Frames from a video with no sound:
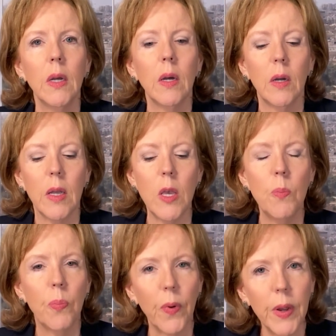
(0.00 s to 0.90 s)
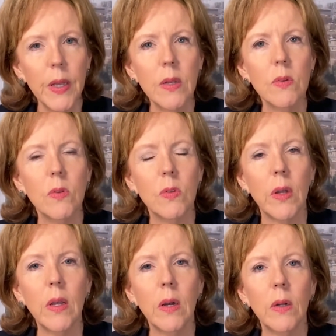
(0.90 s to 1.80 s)
he brings
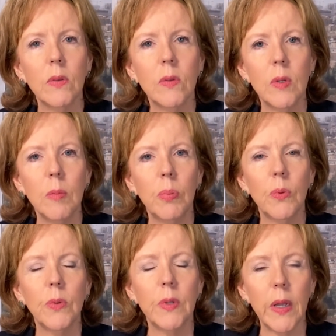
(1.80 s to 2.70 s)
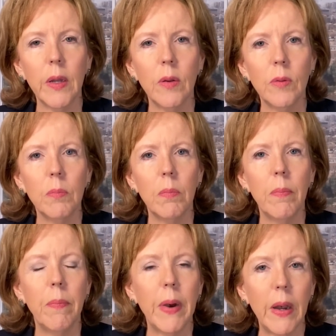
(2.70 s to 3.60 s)
Dagon's temple down
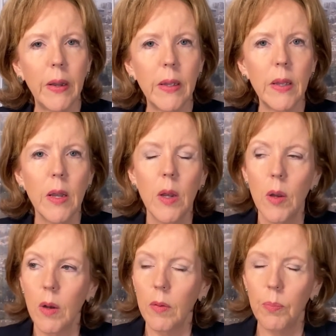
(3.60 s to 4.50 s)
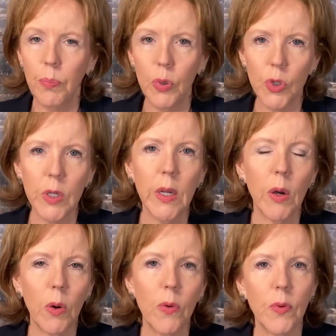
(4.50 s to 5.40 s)
by pushing
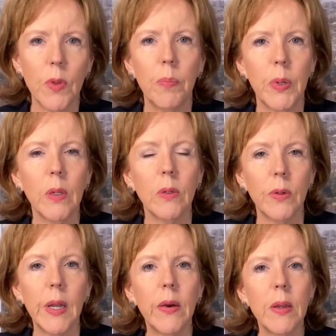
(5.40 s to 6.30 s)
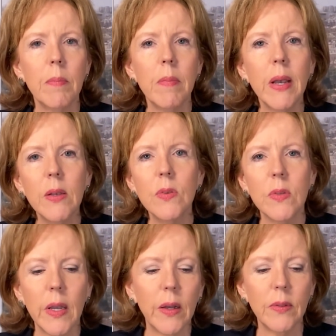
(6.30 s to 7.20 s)
over the pillar. Now, it may
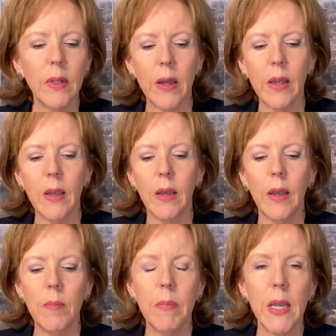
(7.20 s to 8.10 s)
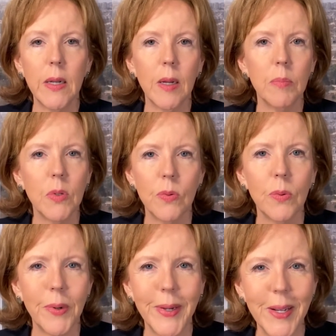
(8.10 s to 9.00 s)
sound like a made-up
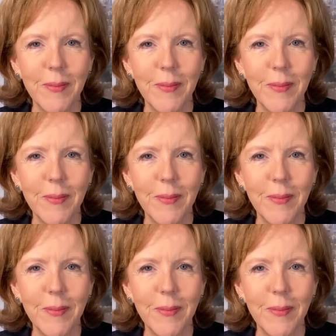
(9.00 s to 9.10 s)
story,